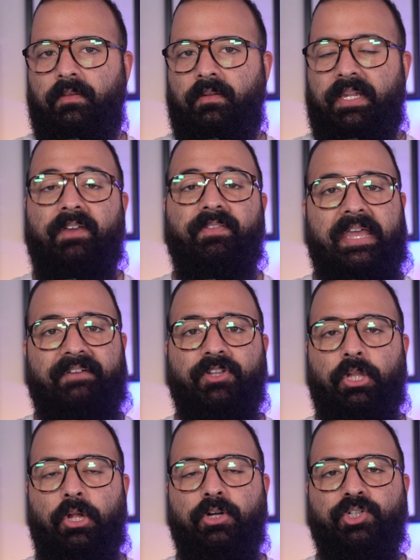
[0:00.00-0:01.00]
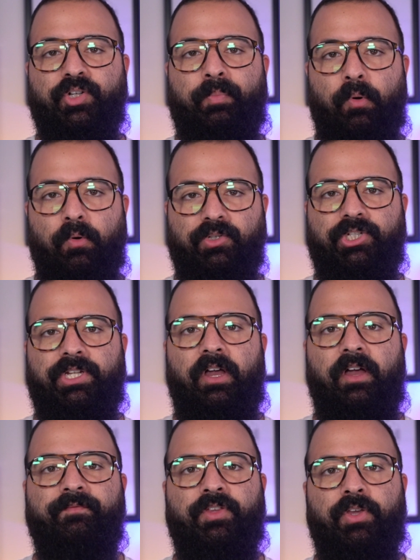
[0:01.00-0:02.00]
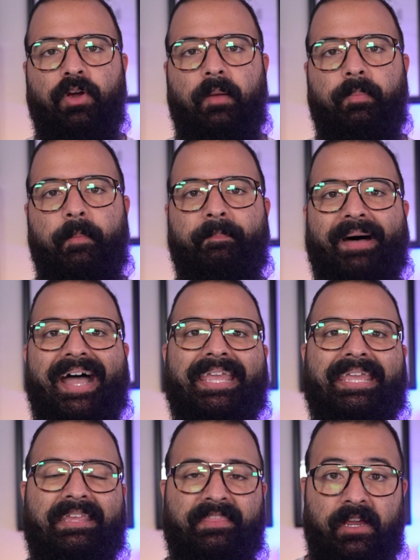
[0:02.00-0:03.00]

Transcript: Now they have a larger portion of Europe buying their